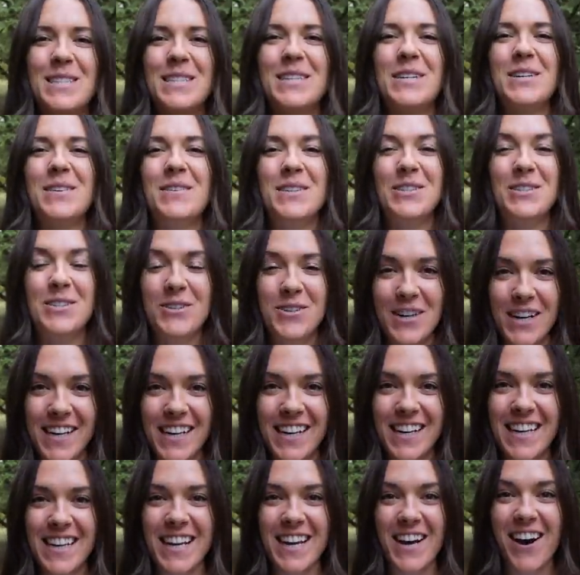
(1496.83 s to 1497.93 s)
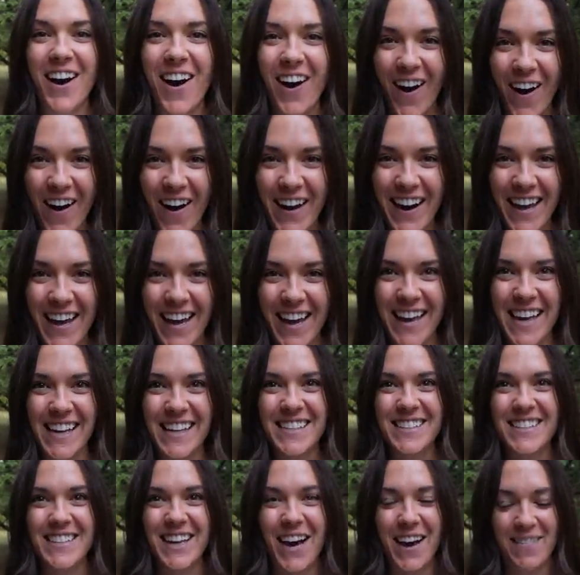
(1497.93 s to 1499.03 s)
to Trinity
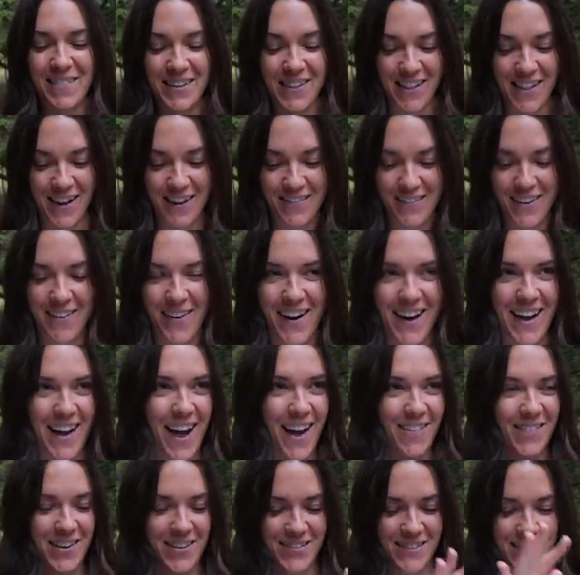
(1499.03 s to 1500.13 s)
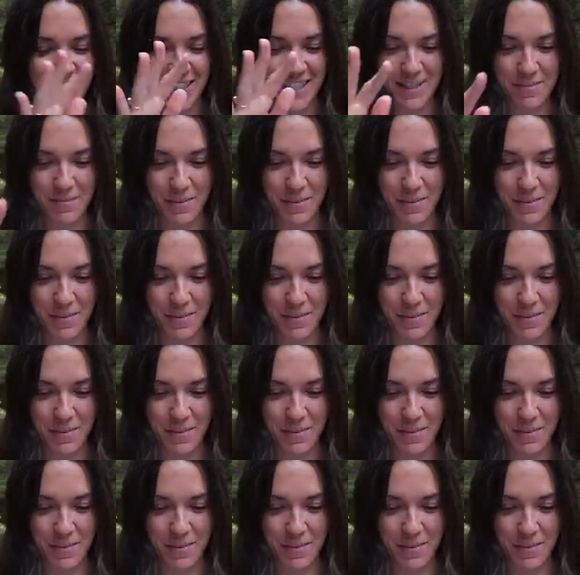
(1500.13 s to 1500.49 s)
Cottage. I'm in love already, haven't even seen the